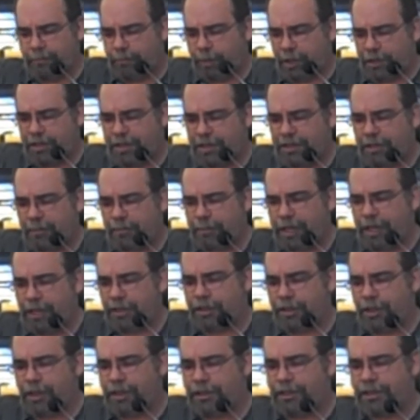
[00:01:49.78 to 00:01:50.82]

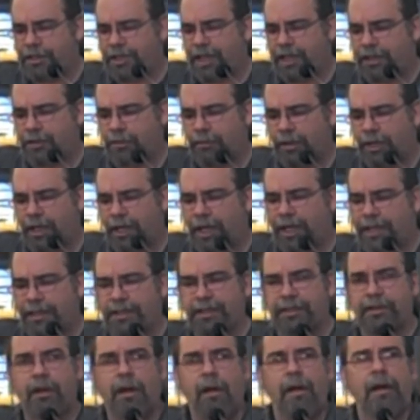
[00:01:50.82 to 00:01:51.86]
participation in
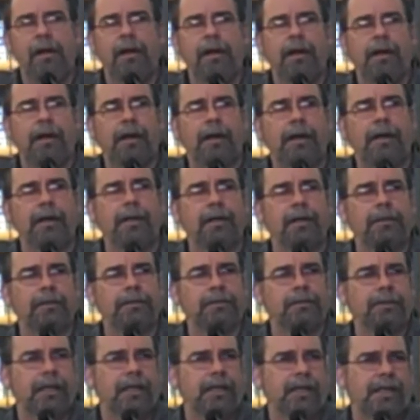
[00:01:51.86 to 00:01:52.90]
sexualized,
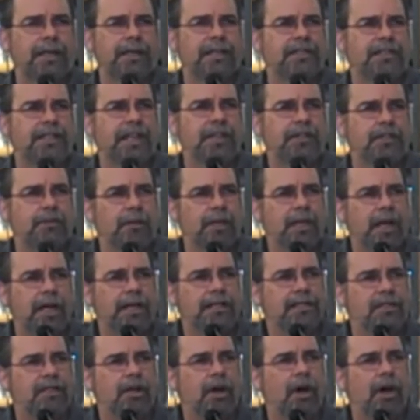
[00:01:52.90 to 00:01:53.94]
uh, in a
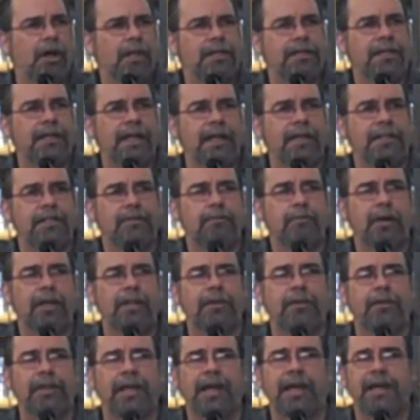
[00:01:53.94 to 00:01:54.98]
sexualized context,
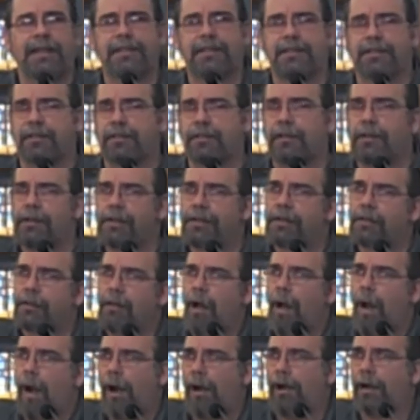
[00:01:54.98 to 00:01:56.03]
whether that's
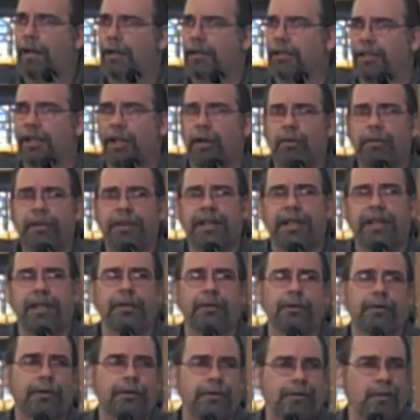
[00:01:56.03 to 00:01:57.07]
uh,
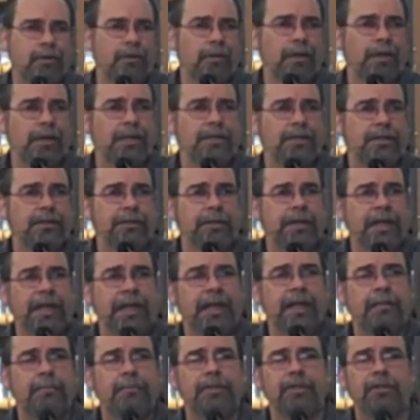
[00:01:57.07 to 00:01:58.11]
clothing or toys or
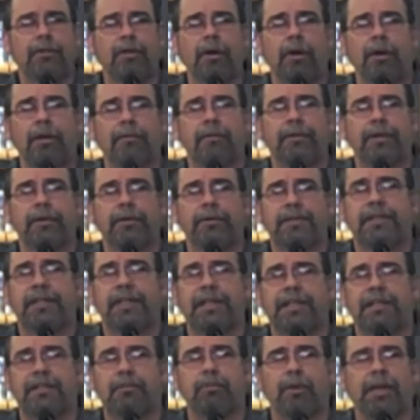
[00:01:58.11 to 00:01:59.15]
games or all of those
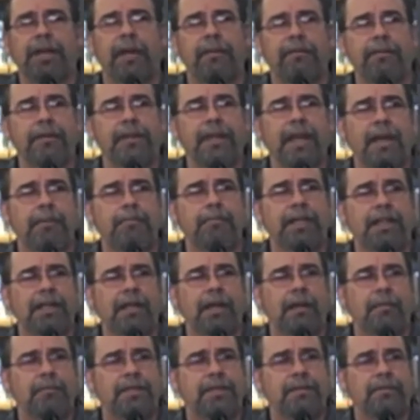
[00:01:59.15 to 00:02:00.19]
things, whenever that
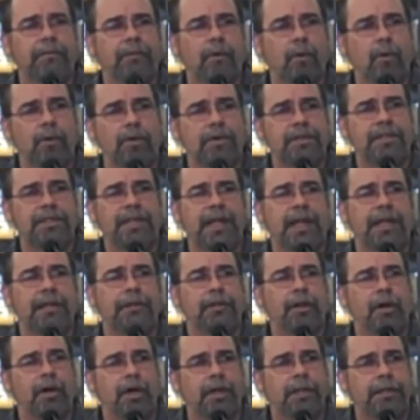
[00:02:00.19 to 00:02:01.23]
becomes forced
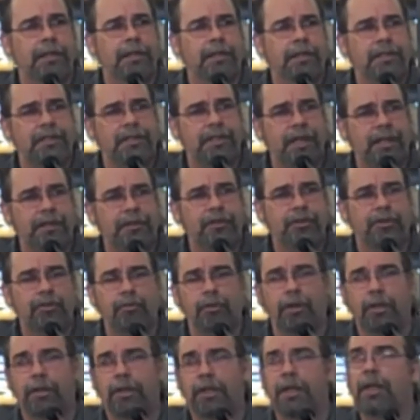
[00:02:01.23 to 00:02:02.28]
and
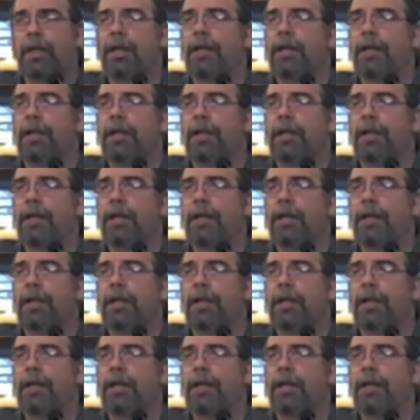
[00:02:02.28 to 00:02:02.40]
non-consensual,